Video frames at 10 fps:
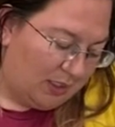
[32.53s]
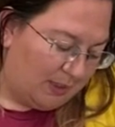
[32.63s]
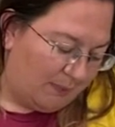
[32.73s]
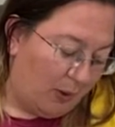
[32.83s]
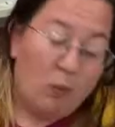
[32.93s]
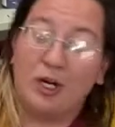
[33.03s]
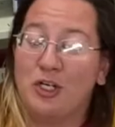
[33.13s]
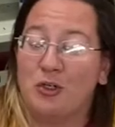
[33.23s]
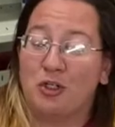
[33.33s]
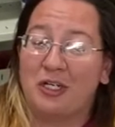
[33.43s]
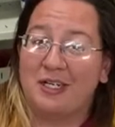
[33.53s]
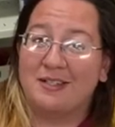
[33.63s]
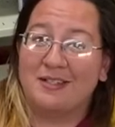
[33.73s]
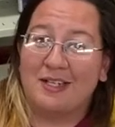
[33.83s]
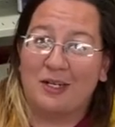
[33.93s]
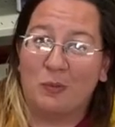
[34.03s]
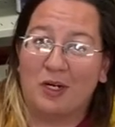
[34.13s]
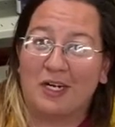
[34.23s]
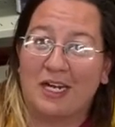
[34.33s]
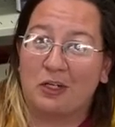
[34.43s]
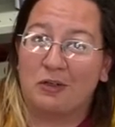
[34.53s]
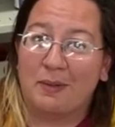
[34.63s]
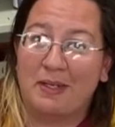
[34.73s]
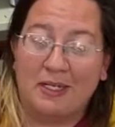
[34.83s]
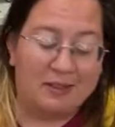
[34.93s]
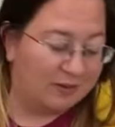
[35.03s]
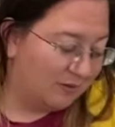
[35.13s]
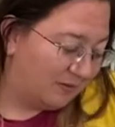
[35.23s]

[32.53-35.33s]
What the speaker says: But we're going to do trees. We're going to color them in.